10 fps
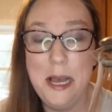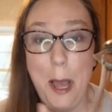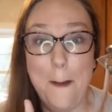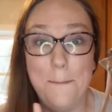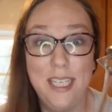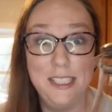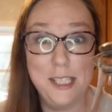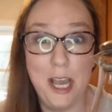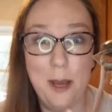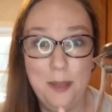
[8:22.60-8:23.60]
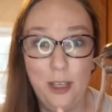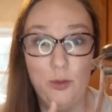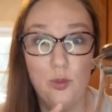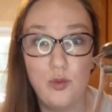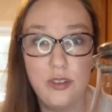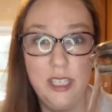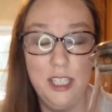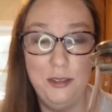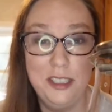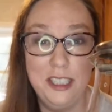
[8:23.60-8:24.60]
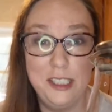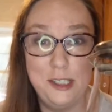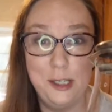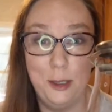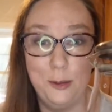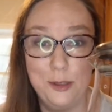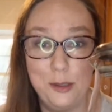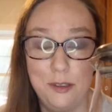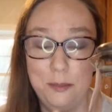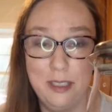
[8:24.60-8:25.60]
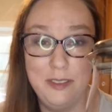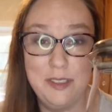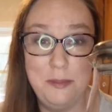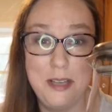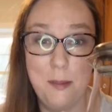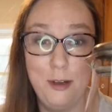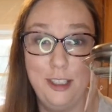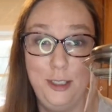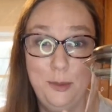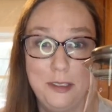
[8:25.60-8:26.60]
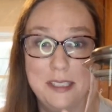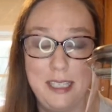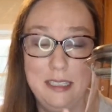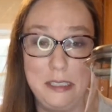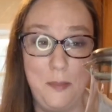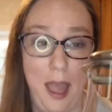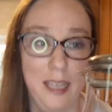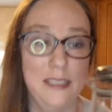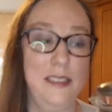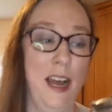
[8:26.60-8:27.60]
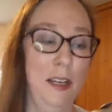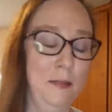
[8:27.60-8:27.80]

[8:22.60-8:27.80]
but it's coming really, really soon. So in the month of September, you will see this back in stock.